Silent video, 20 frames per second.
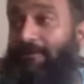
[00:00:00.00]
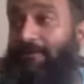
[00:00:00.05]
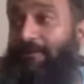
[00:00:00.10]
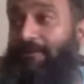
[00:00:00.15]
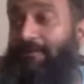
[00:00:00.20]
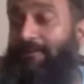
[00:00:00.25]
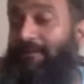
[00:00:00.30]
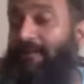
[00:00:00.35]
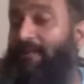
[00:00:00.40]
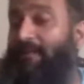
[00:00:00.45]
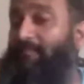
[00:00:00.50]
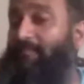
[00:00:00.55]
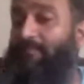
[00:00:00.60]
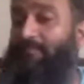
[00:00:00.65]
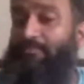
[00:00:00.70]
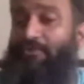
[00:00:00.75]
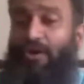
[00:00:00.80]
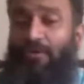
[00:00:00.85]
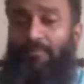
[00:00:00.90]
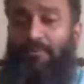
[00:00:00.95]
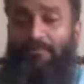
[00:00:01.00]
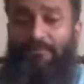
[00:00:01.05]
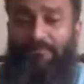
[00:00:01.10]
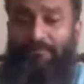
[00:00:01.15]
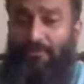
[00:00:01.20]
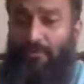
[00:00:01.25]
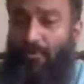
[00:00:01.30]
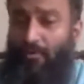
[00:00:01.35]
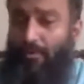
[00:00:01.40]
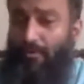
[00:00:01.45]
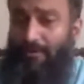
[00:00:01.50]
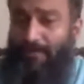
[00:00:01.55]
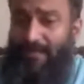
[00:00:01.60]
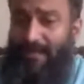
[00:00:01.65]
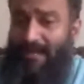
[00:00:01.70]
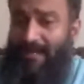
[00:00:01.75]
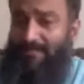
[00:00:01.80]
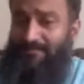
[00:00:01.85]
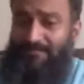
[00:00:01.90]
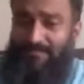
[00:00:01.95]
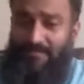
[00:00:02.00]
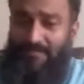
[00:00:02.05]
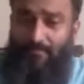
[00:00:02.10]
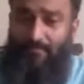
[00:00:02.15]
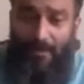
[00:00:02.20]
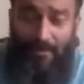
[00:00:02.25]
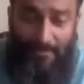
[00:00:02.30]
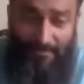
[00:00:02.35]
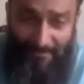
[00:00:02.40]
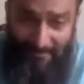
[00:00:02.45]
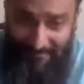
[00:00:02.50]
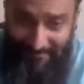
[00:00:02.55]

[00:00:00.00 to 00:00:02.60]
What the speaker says: there'd be a problem if you're holding hands in a park.